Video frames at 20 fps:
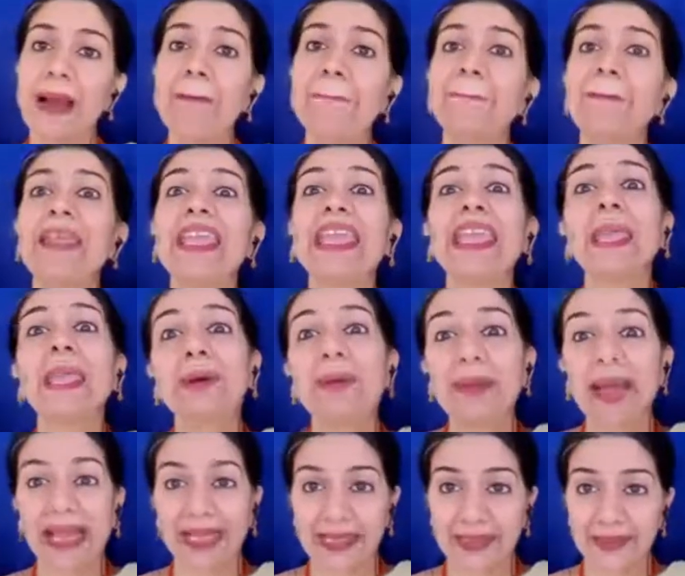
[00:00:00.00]
a
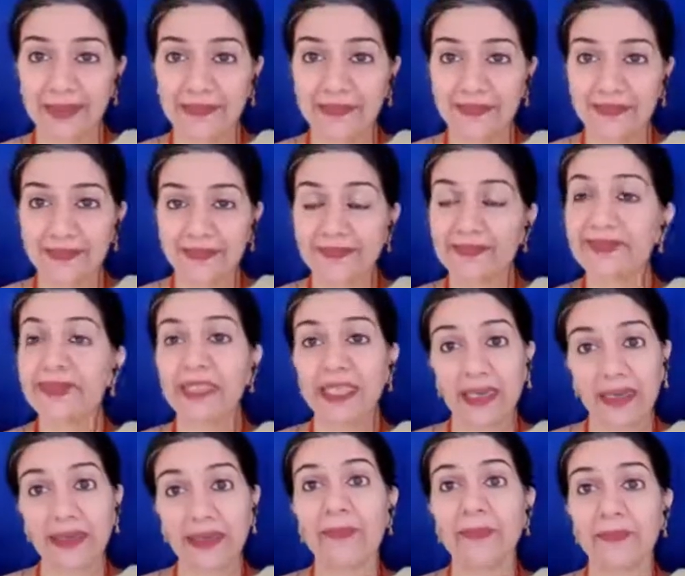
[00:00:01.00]
paper bag.
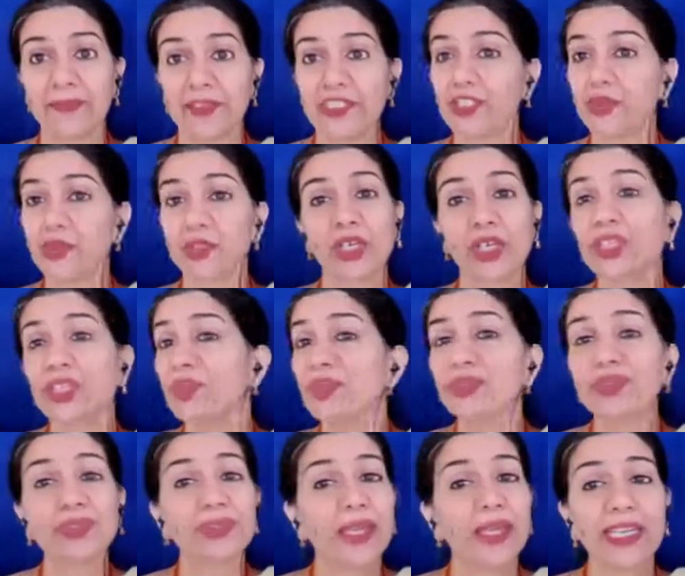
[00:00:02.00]
Yeah, she was not
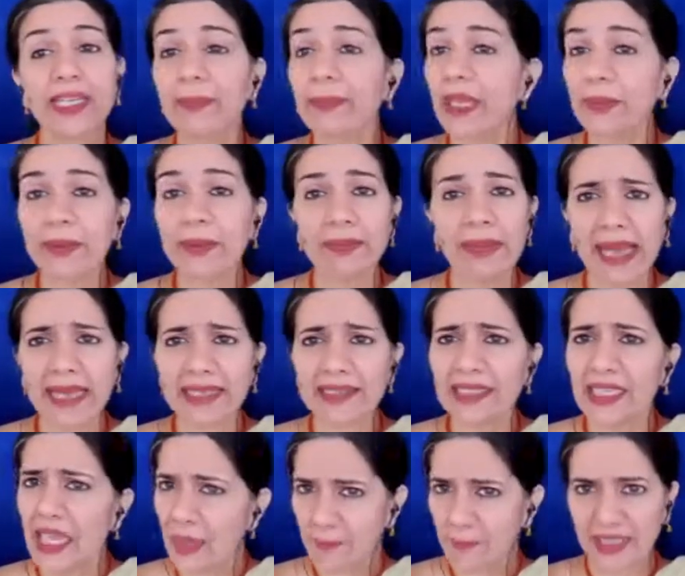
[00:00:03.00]
used to wearing paper
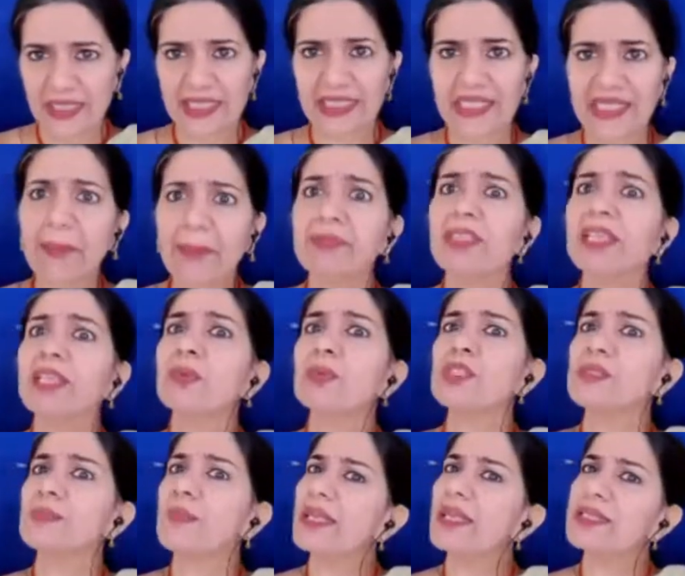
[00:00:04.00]
bags, but something
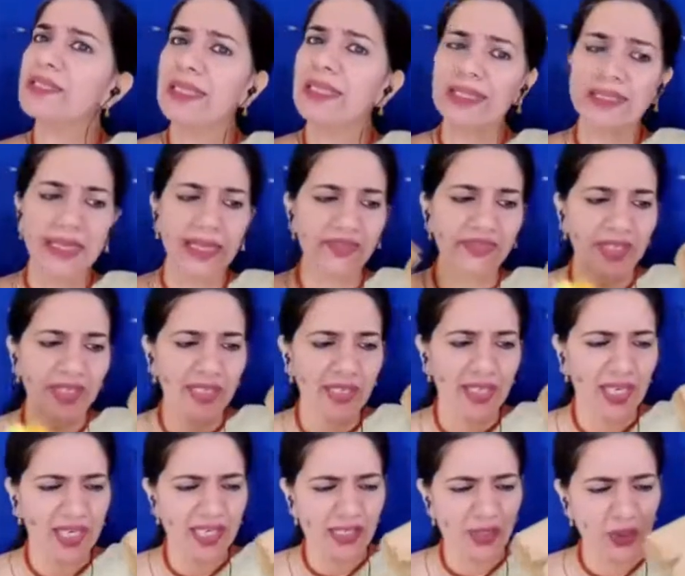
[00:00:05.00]
was better than
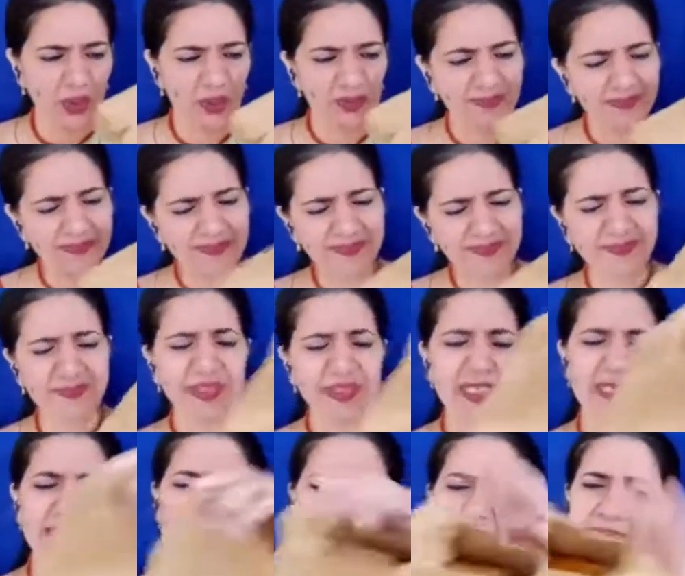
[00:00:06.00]
nothing. So,
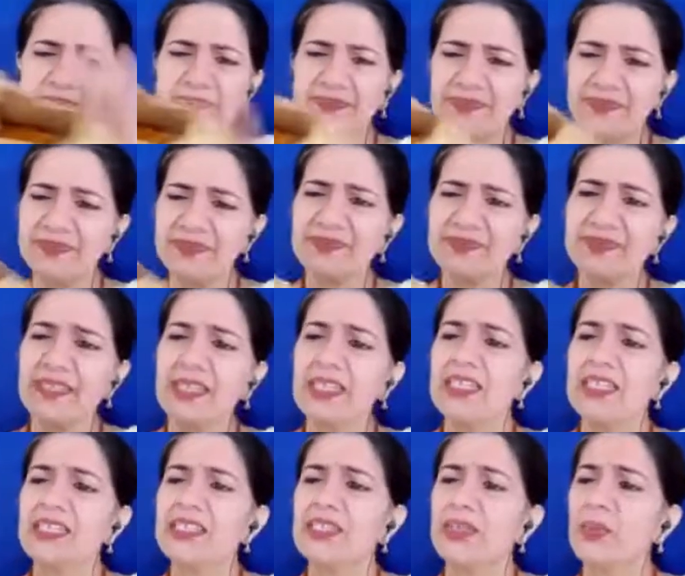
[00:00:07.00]

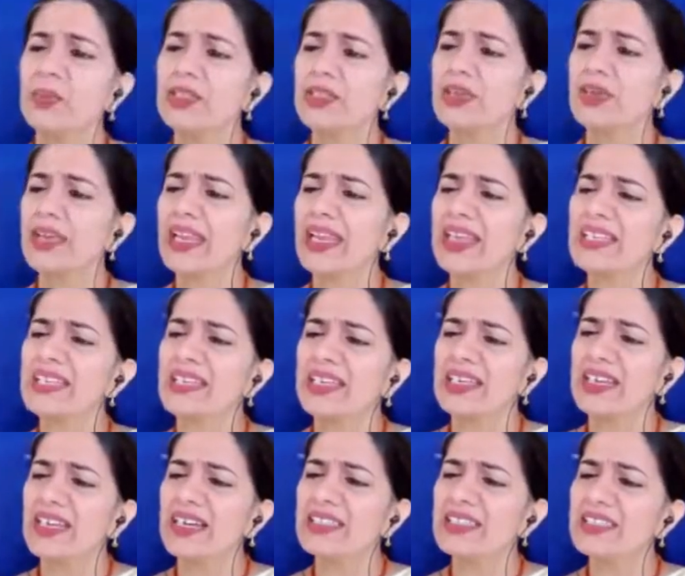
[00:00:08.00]
so with great
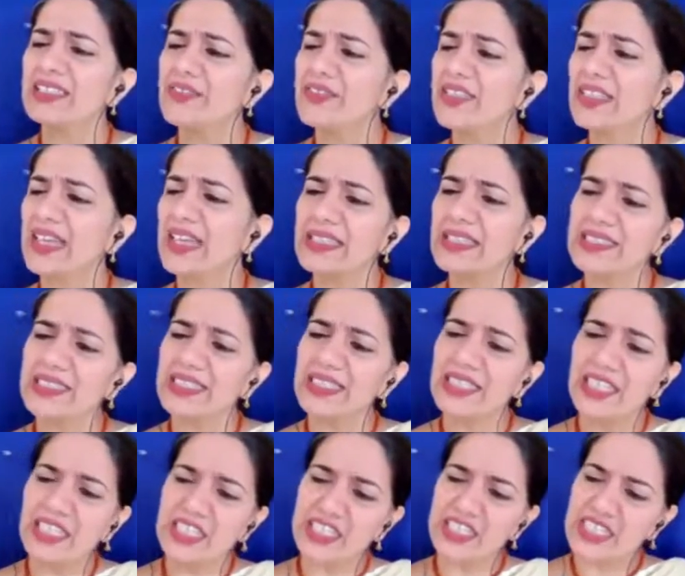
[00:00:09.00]

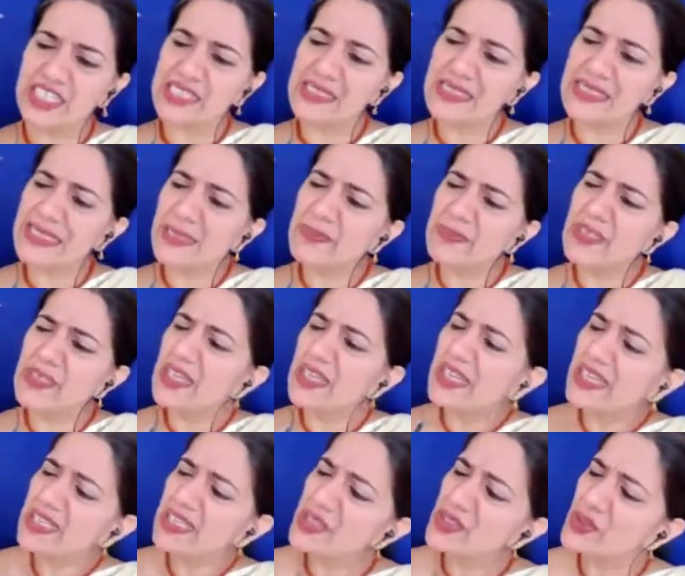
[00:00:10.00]
difficulty, she slipped
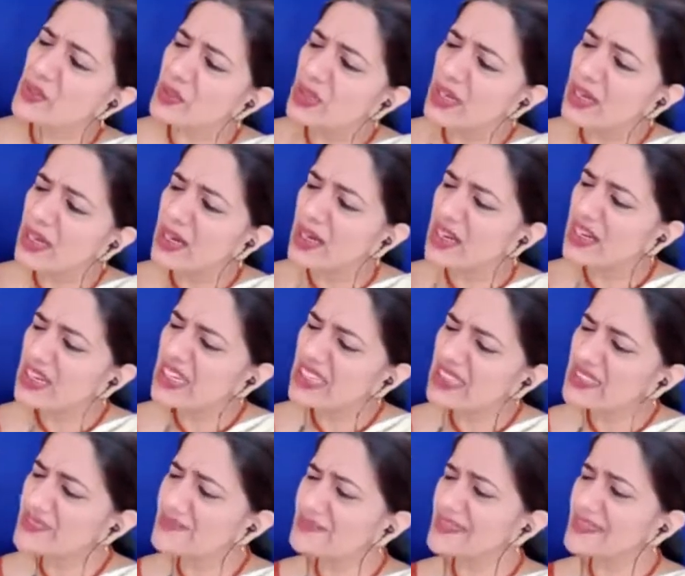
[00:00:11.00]
into a